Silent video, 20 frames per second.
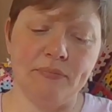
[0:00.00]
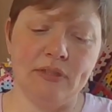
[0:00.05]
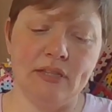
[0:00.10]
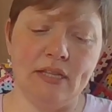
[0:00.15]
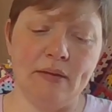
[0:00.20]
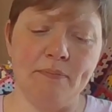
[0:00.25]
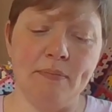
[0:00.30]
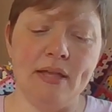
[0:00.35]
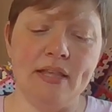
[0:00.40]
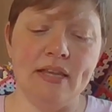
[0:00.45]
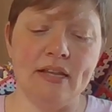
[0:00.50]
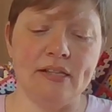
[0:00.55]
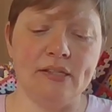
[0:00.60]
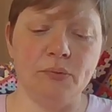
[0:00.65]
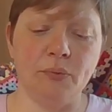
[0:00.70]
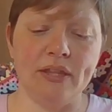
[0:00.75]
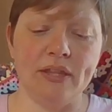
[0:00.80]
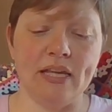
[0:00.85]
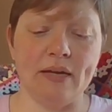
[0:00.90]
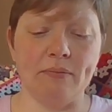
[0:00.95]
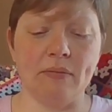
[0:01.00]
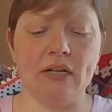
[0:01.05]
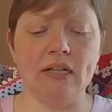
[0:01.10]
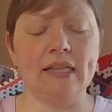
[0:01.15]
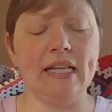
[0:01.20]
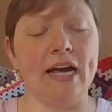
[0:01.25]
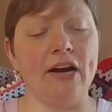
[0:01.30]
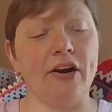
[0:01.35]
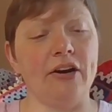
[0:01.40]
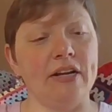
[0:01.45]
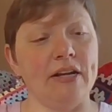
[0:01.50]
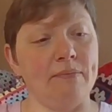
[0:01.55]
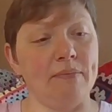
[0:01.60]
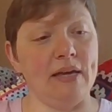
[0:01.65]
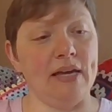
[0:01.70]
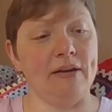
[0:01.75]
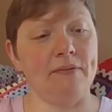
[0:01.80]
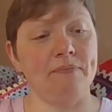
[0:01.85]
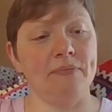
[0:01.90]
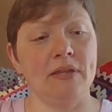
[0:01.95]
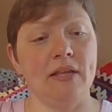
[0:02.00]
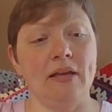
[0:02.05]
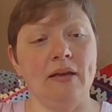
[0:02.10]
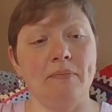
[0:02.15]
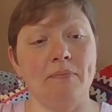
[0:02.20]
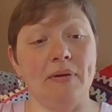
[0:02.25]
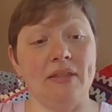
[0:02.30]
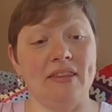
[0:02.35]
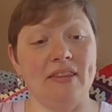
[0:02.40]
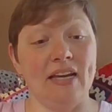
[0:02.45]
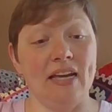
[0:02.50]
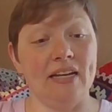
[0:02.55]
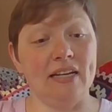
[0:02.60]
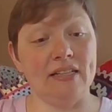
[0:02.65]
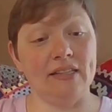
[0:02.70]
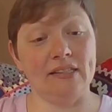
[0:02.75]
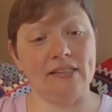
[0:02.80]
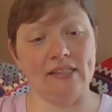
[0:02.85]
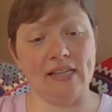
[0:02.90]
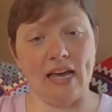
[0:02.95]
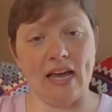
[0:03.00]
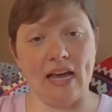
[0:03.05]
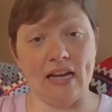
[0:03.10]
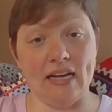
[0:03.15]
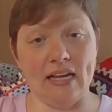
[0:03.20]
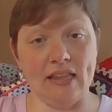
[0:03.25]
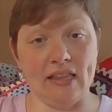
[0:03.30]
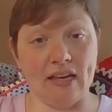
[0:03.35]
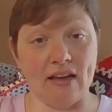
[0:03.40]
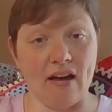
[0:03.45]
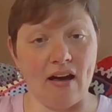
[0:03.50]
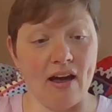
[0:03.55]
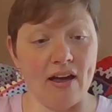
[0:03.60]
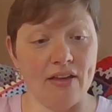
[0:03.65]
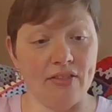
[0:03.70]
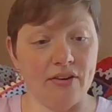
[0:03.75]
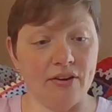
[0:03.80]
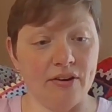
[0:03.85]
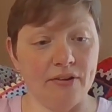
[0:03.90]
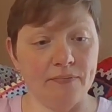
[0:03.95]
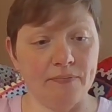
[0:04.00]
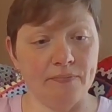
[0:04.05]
The minions with him glared at me, but they didn't say anything either.